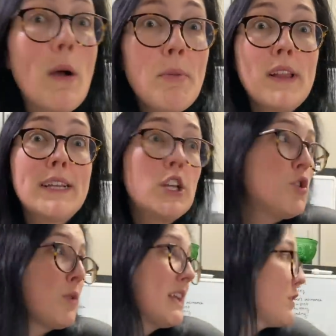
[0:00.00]
probably gonna do
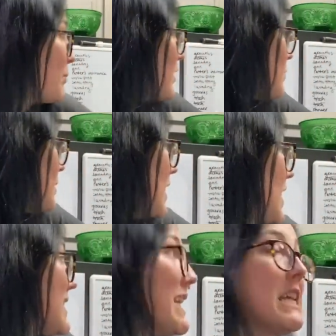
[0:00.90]
readings, friends,
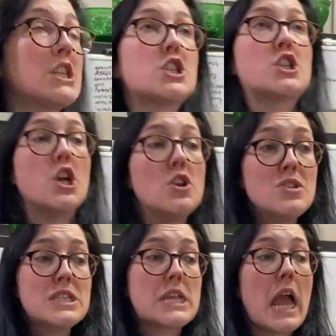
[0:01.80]
because it's
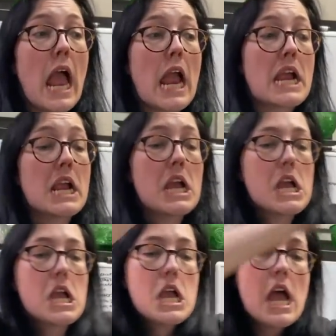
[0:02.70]
Tuesday.
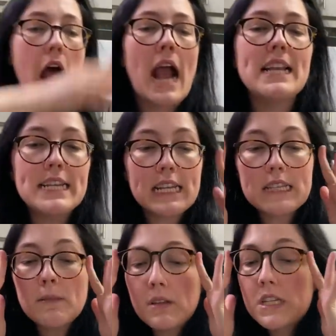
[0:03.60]
I need to get
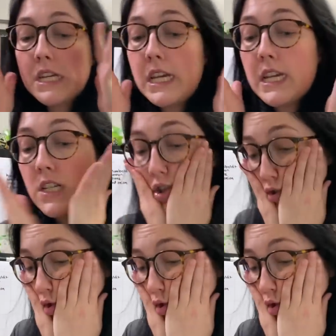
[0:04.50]
something to eat.